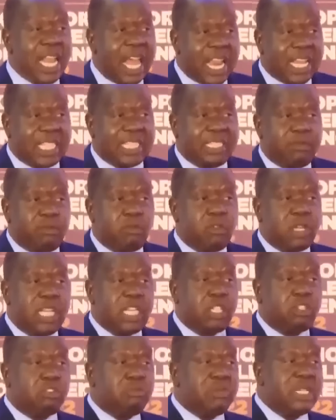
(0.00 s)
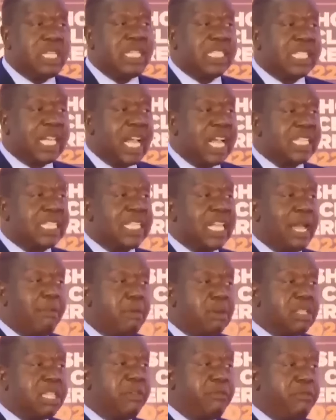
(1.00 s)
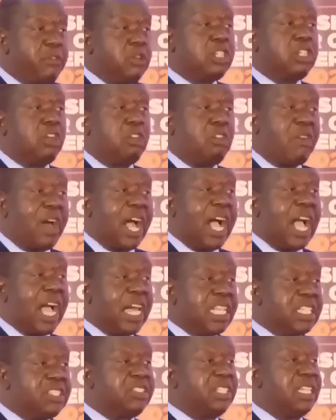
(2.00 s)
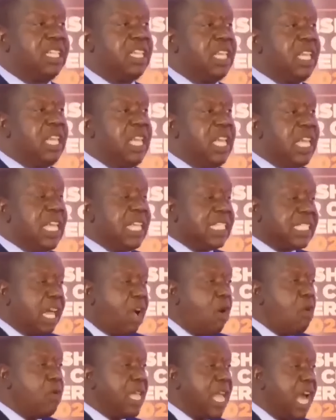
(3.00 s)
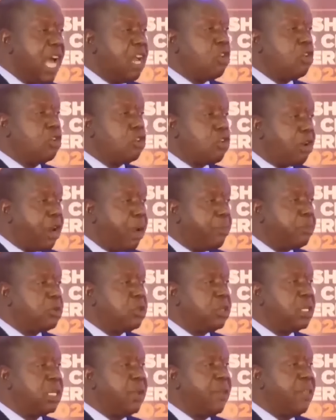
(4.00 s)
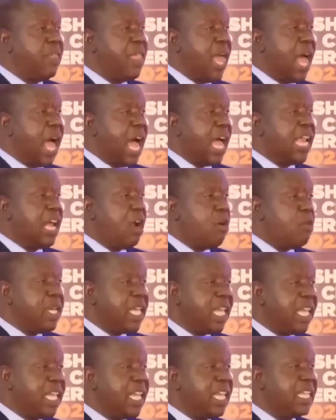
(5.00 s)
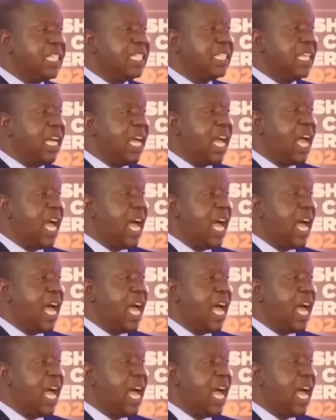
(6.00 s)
the narrative we need to be discussing about the future of our country is how we handle corruption and how we create